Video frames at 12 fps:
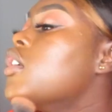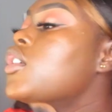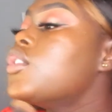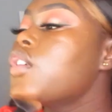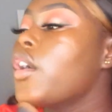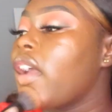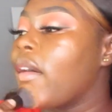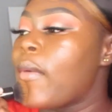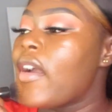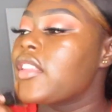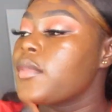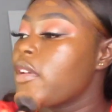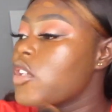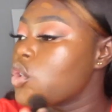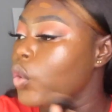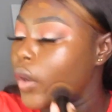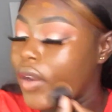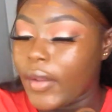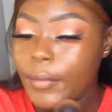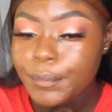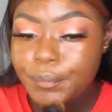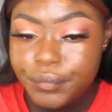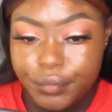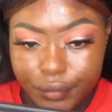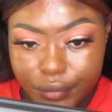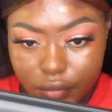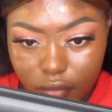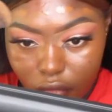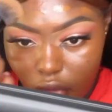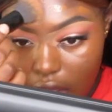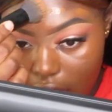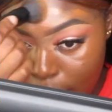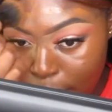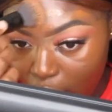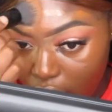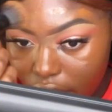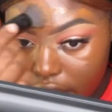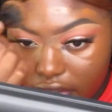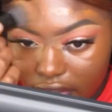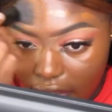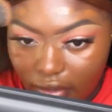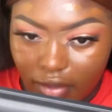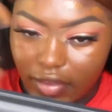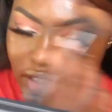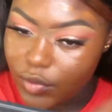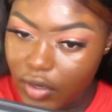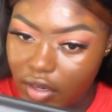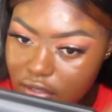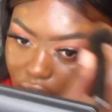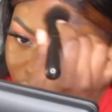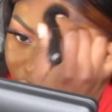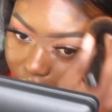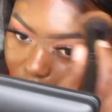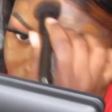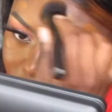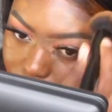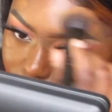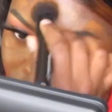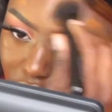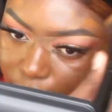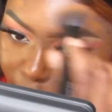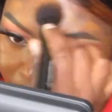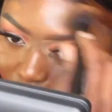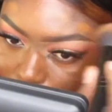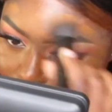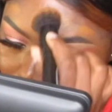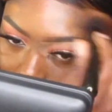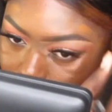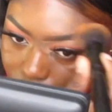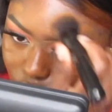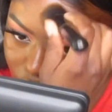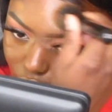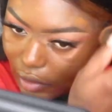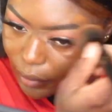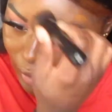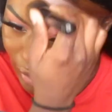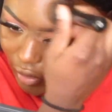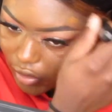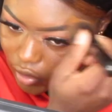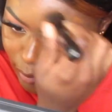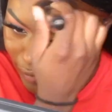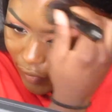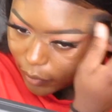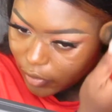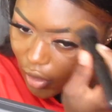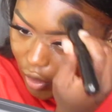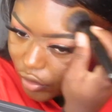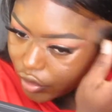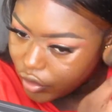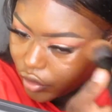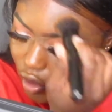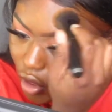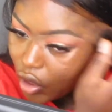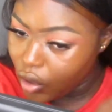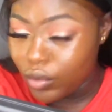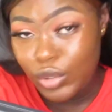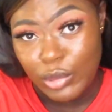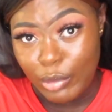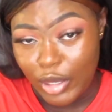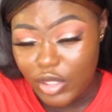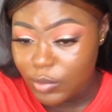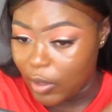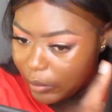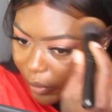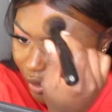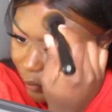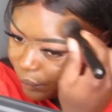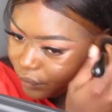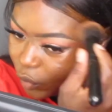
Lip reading: So yeah, back to my story. It burst, and then that's when I was like, okay, I need to go see my family doctor. So I went and I told my family doctor, who's a bitch, by the way.